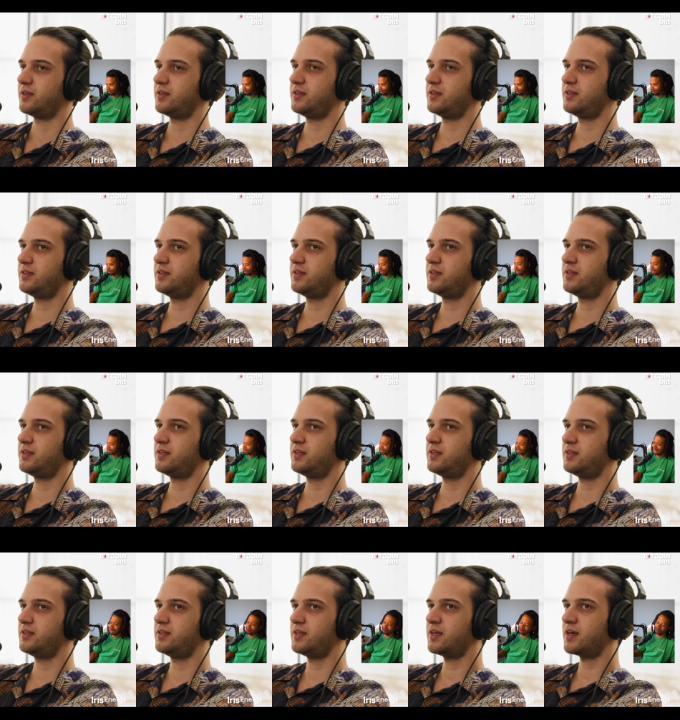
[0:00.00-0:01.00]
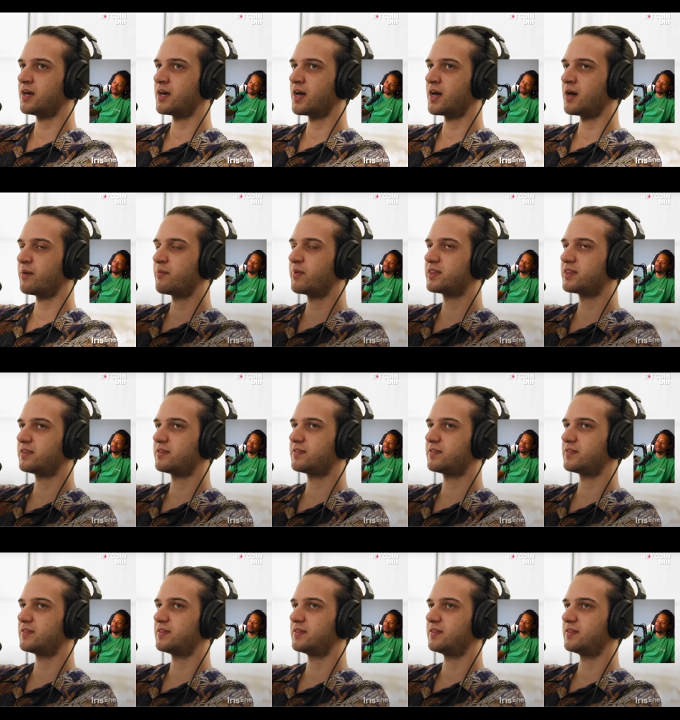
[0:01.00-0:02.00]
That's a topic right there. But fandom. I
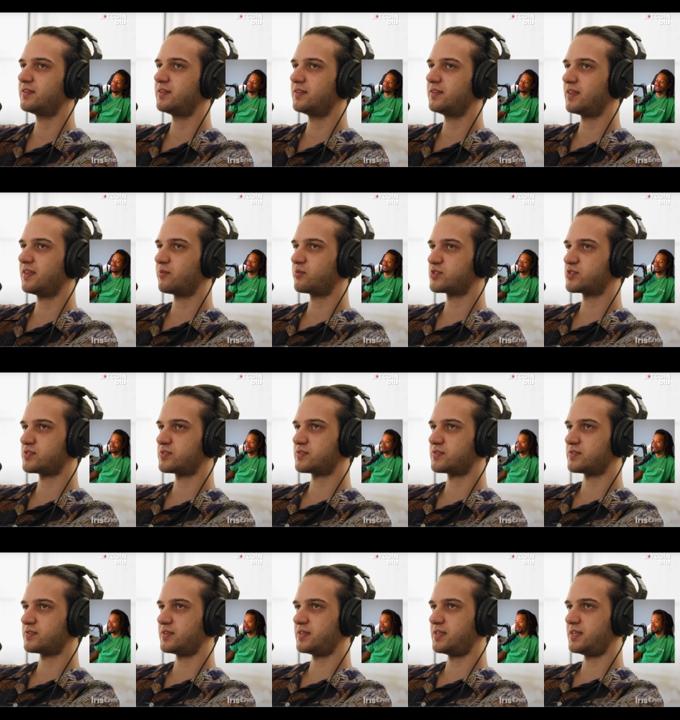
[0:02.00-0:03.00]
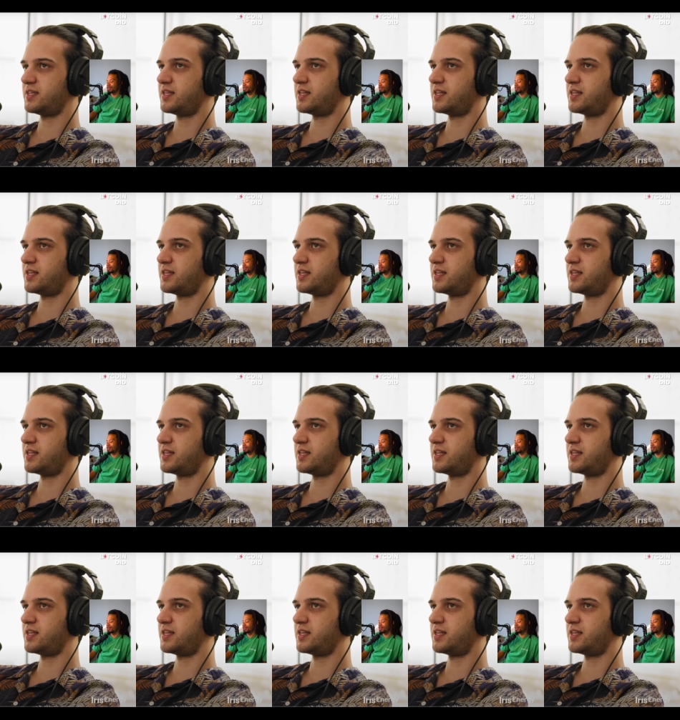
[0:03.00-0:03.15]
should talk about that.